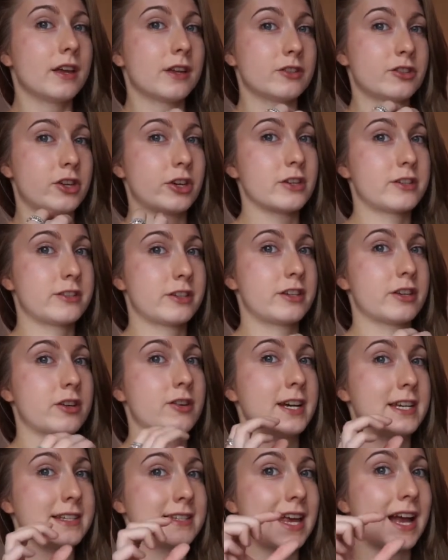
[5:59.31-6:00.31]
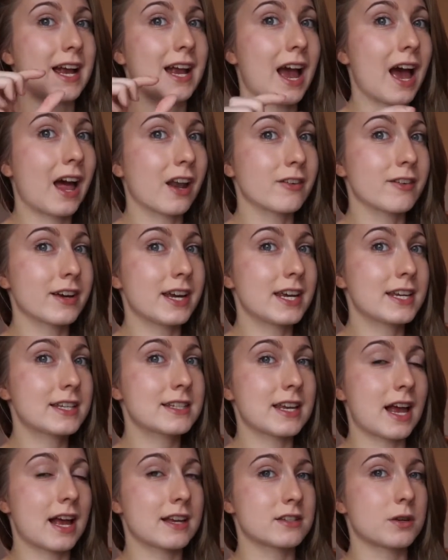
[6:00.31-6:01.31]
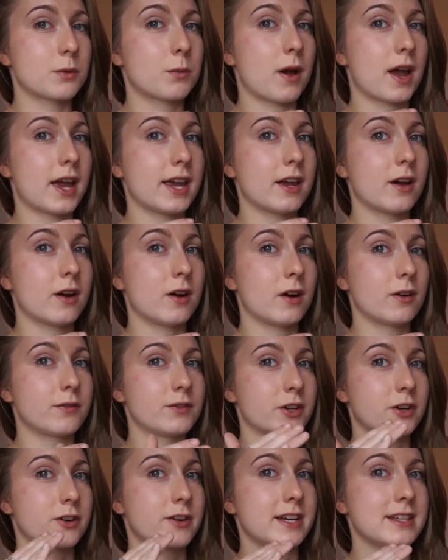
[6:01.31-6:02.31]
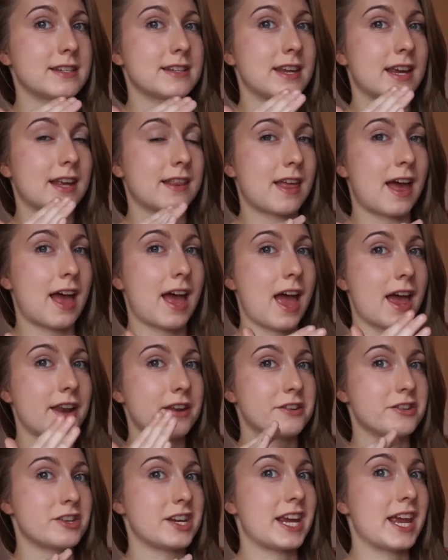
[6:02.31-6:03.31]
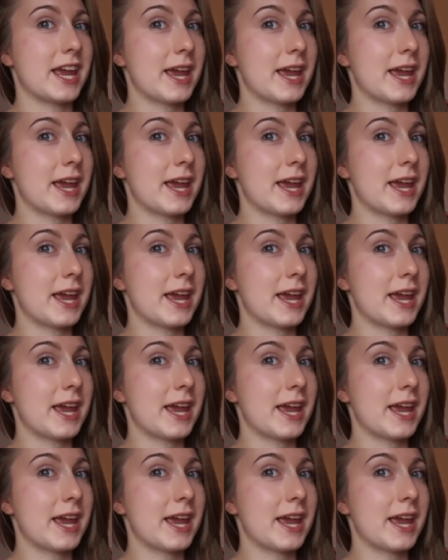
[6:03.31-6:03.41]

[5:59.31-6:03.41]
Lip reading: choose to decrease their calories as a way of decreasing their energy